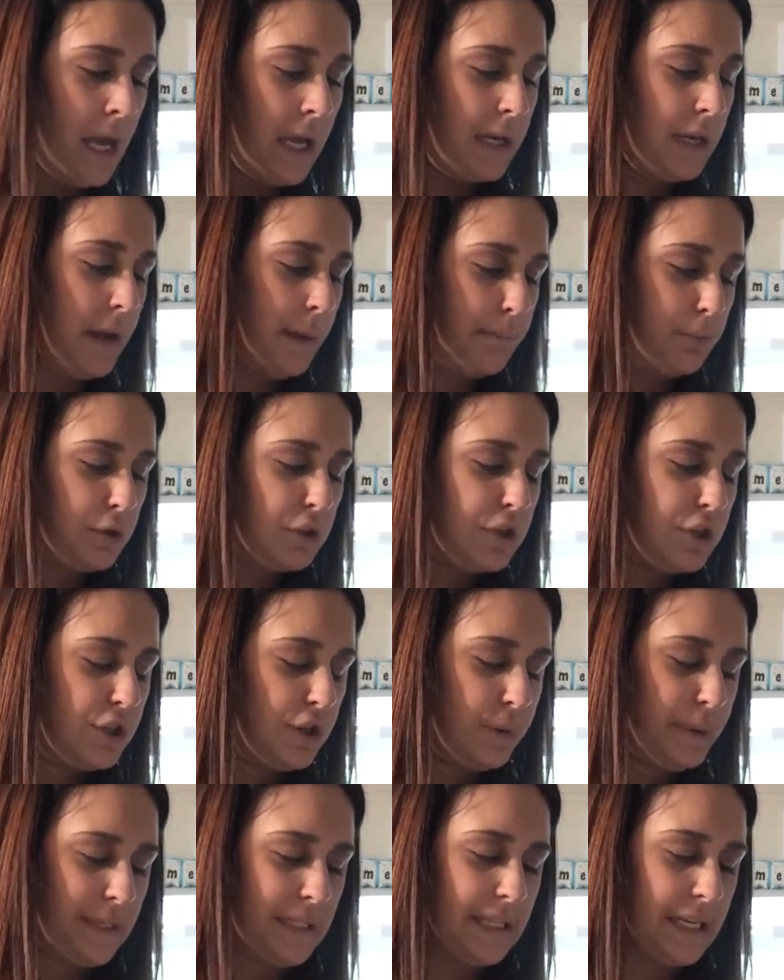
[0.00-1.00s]
Number
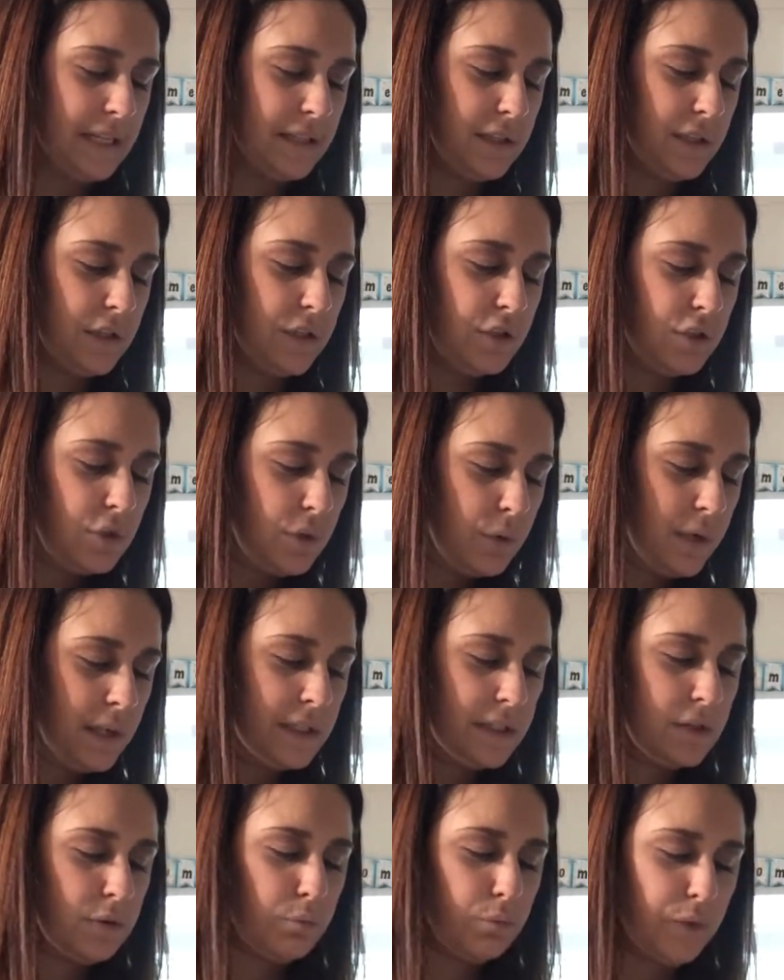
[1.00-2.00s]
2, it says the
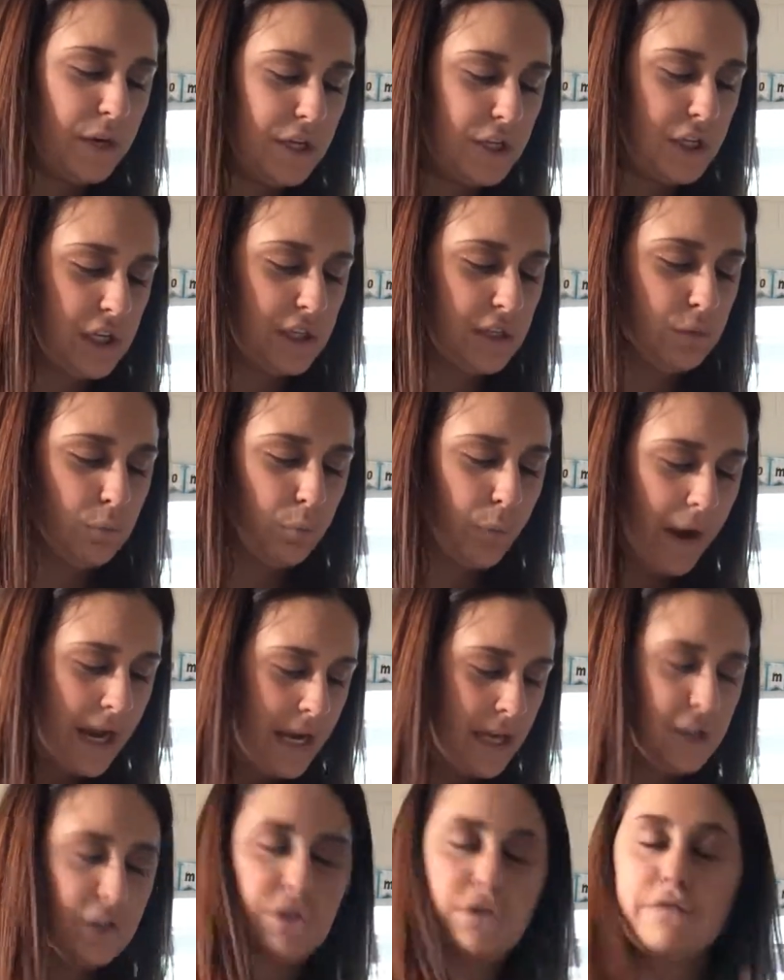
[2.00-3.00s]
student's reaches
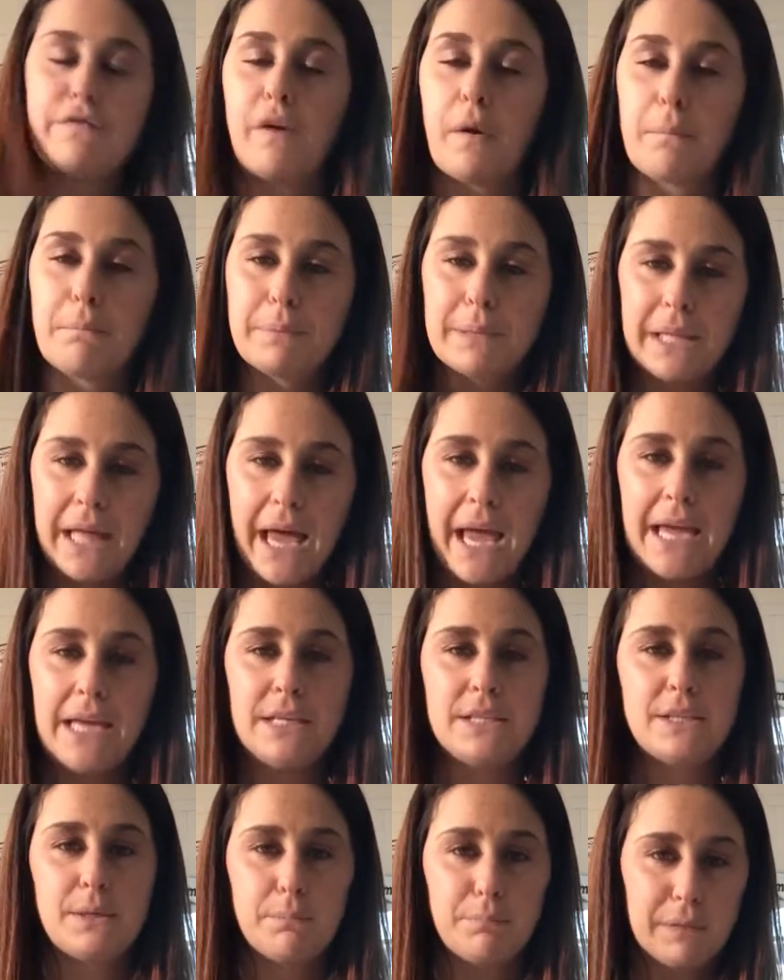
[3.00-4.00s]
ranged from
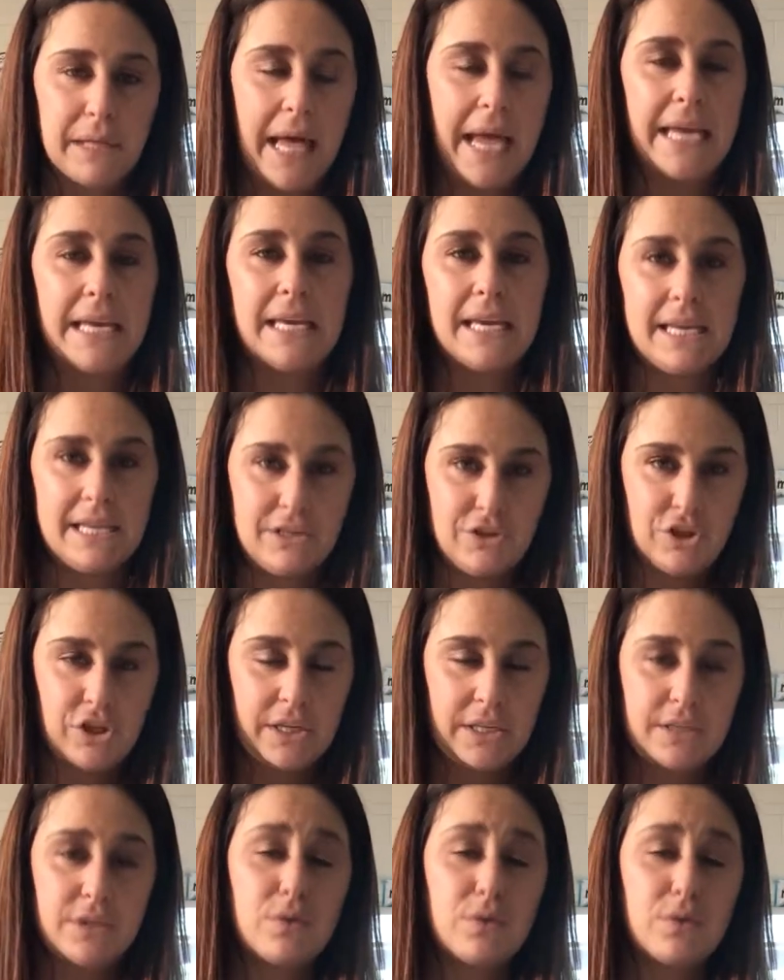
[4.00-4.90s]
blank to blank inches.